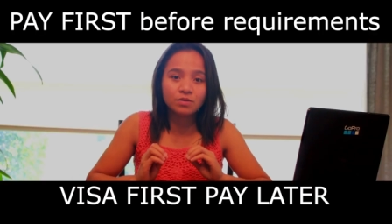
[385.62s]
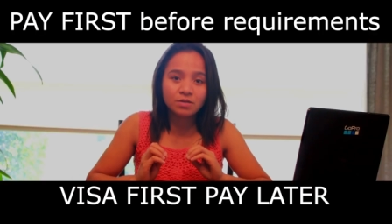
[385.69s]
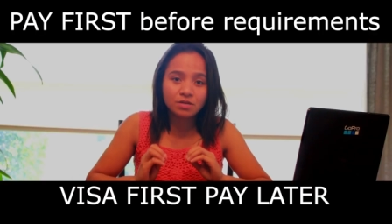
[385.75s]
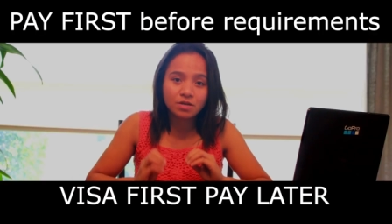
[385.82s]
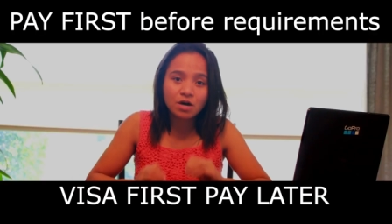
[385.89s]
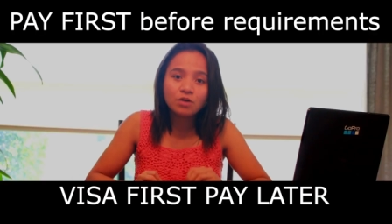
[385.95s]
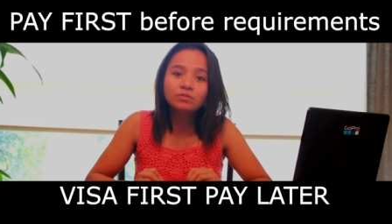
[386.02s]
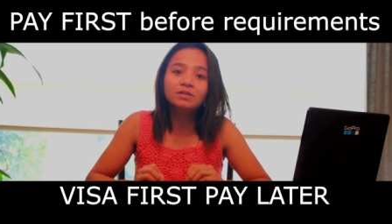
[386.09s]

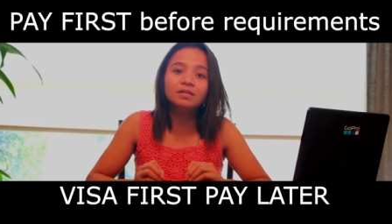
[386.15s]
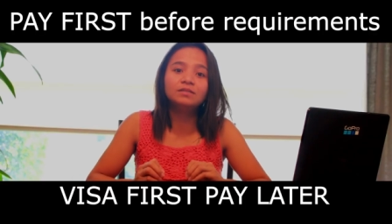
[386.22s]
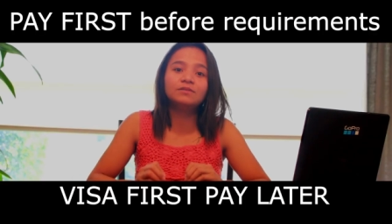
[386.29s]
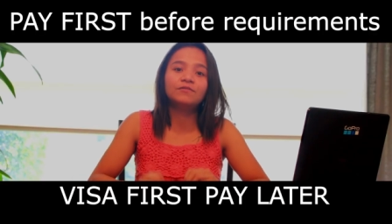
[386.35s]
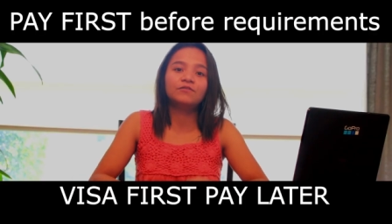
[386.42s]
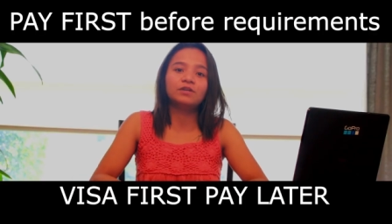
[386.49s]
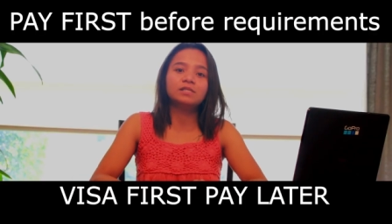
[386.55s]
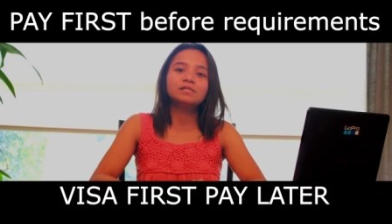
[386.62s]
know the
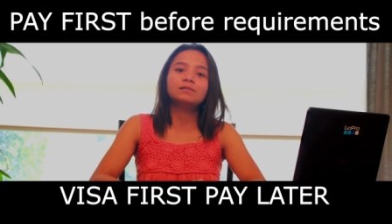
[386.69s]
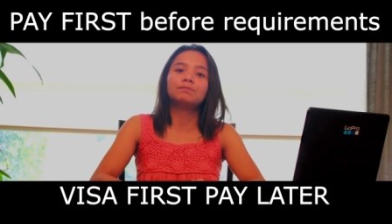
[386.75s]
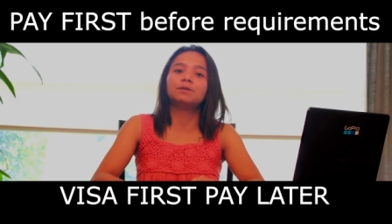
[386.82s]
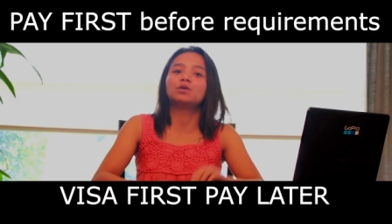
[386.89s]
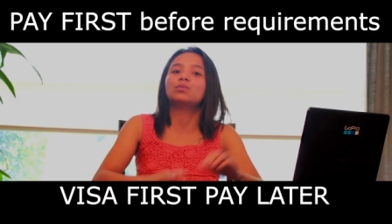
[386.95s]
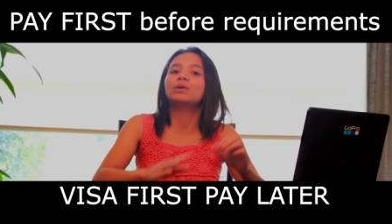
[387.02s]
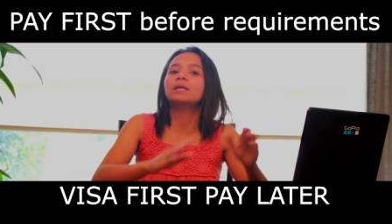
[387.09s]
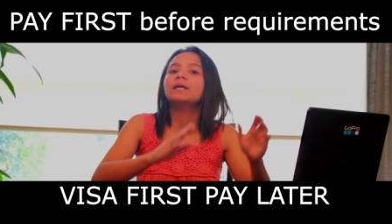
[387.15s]
difference
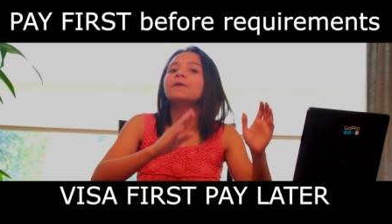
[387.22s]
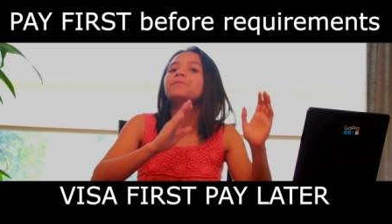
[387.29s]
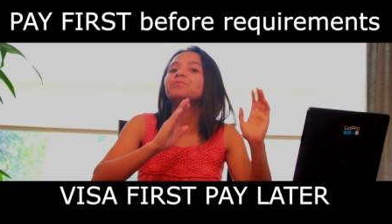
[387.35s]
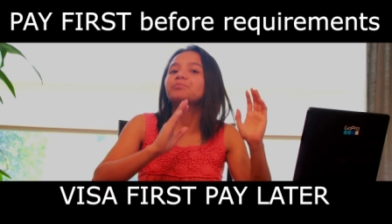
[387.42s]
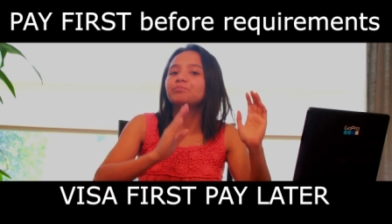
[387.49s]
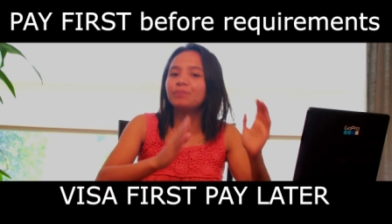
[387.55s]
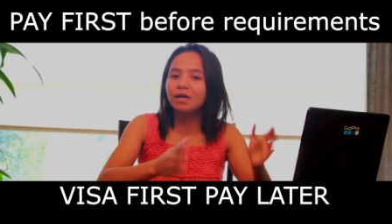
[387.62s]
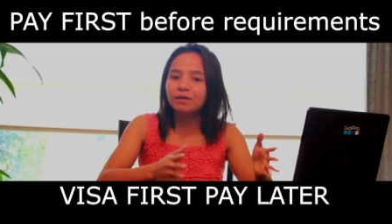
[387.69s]
between
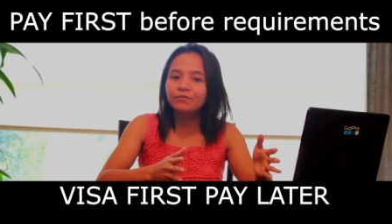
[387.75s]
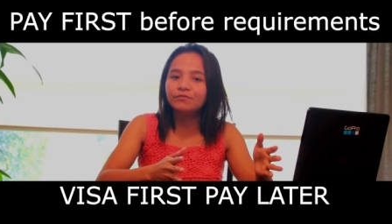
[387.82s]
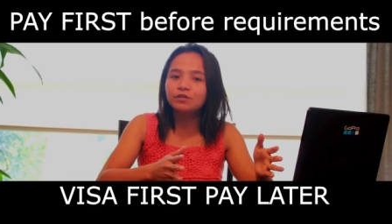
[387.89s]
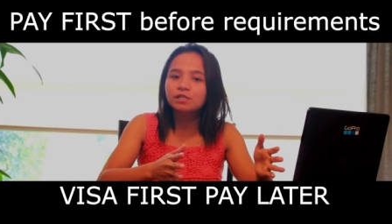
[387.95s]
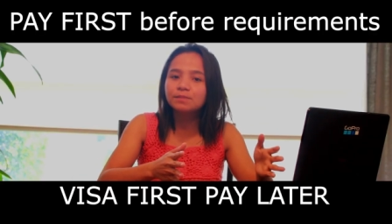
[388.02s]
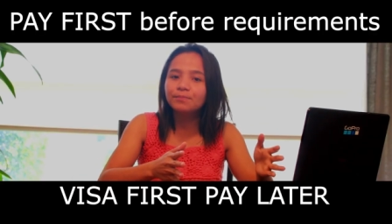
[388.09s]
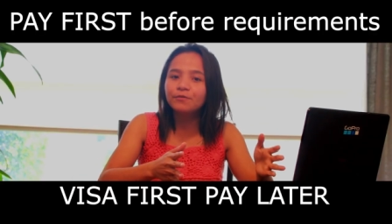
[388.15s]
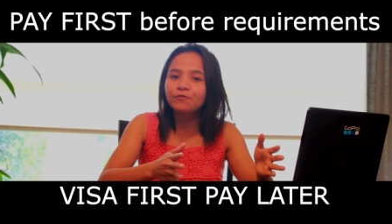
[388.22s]
pay
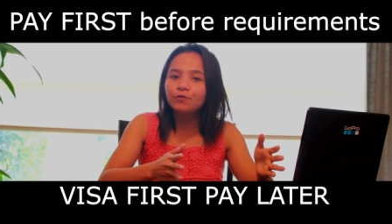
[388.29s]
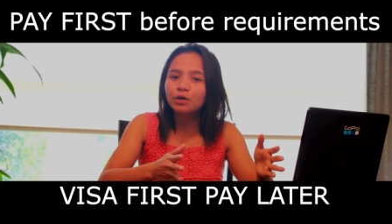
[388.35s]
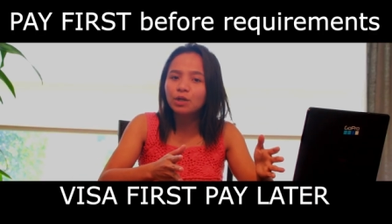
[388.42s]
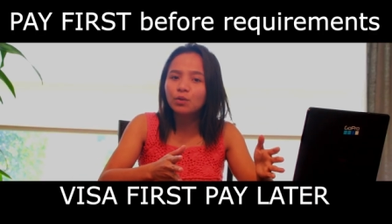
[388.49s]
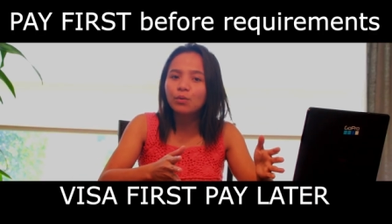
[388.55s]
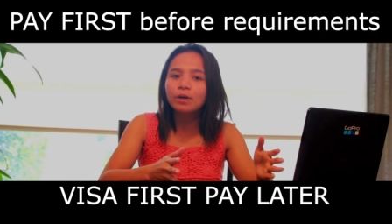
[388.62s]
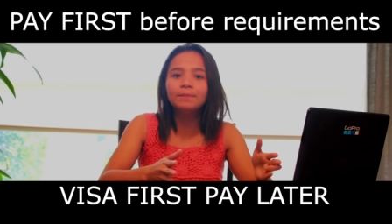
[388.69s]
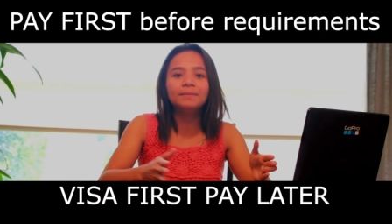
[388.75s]
first before
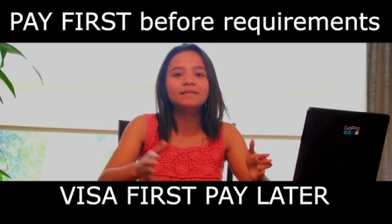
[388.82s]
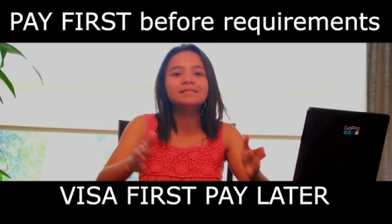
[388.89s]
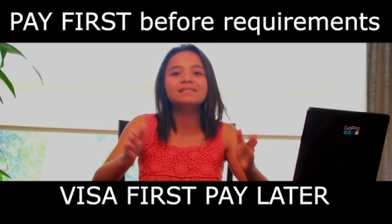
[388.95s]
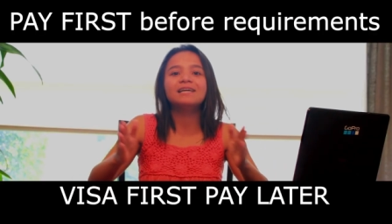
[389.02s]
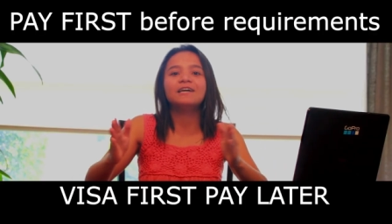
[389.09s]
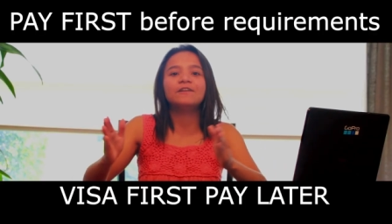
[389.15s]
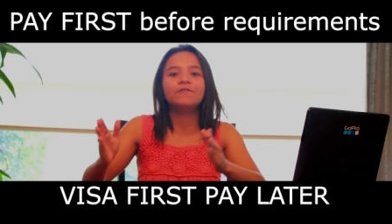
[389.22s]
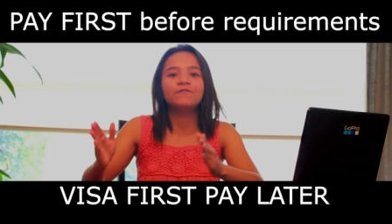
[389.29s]
requirements
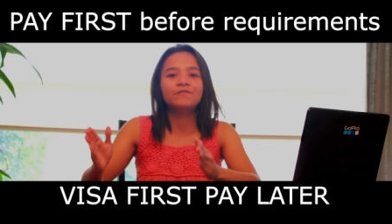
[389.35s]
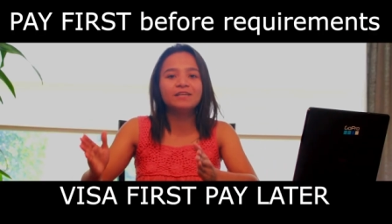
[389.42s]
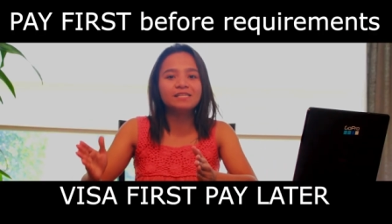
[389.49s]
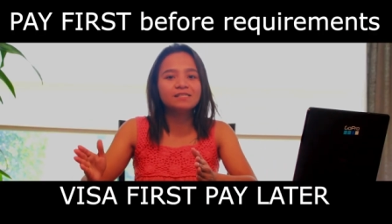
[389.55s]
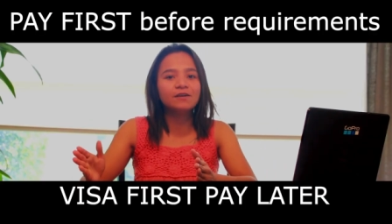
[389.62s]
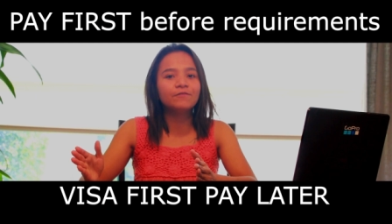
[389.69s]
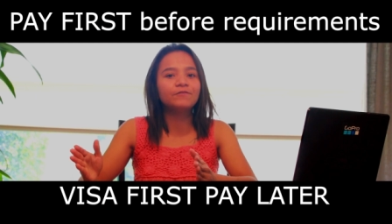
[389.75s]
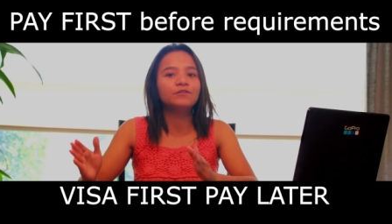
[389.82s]
and a
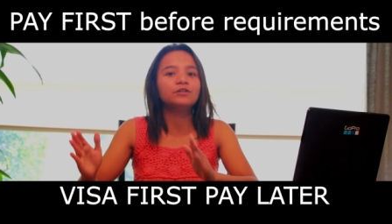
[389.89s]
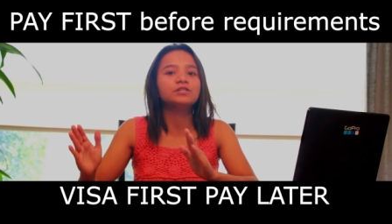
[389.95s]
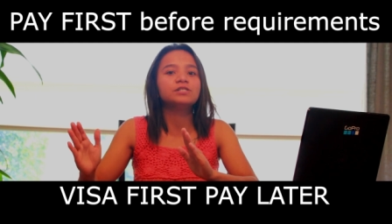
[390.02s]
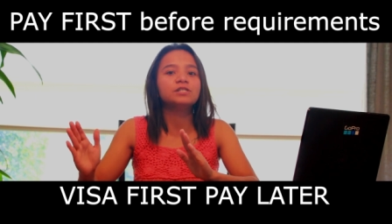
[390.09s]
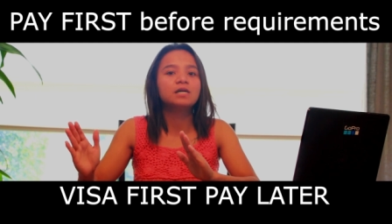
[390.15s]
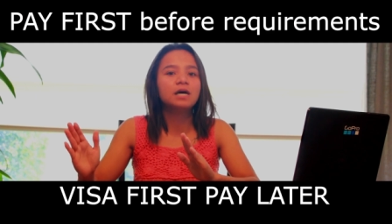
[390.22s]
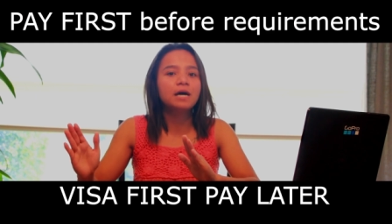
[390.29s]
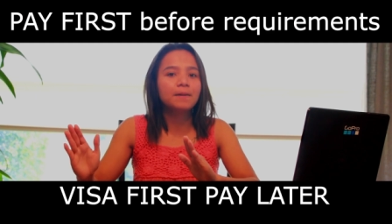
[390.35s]
visa
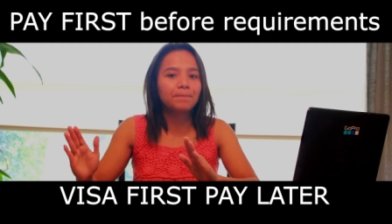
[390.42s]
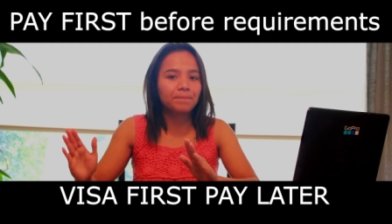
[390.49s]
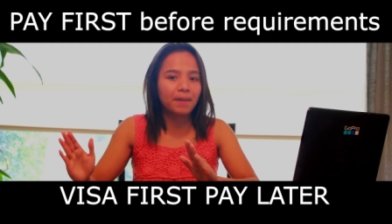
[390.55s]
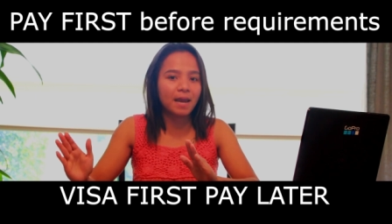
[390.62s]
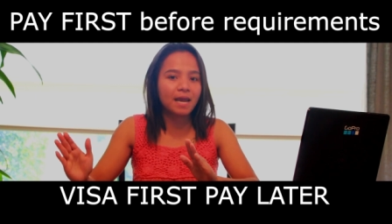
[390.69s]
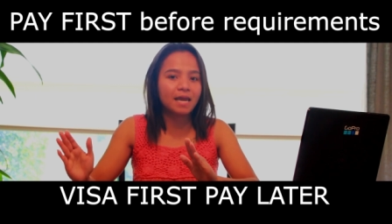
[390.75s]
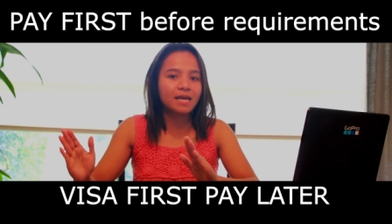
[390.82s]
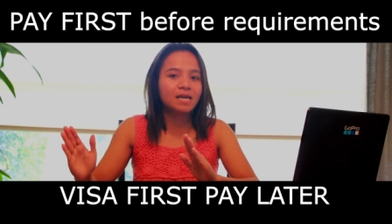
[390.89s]
first
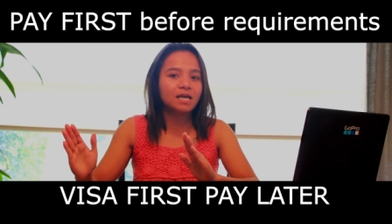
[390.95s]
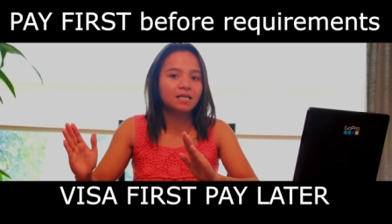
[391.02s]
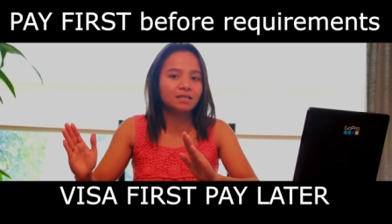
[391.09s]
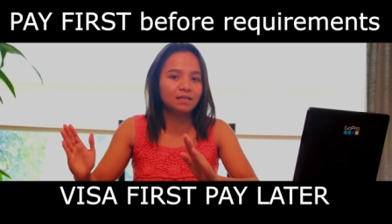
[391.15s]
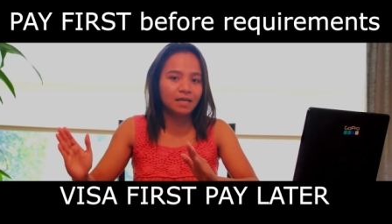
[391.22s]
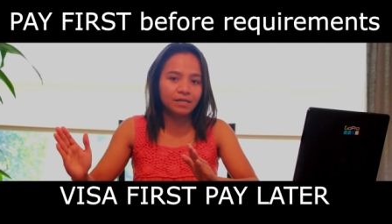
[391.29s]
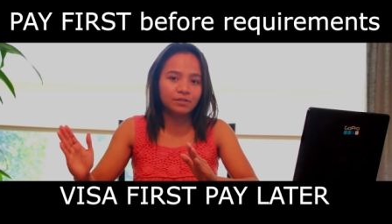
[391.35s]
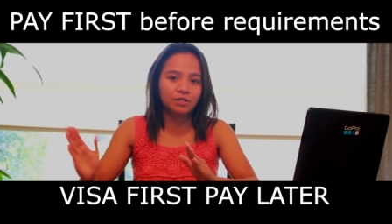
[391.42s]
pay
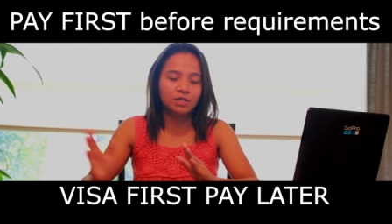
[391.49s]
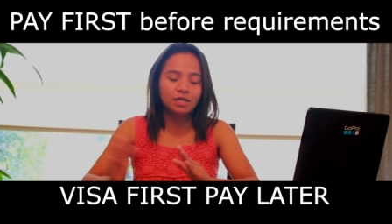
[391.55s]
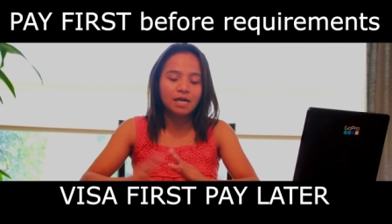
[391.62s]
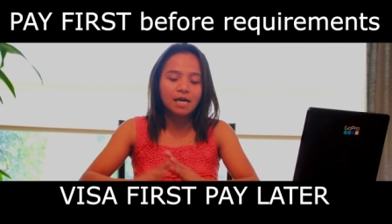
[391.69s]
later.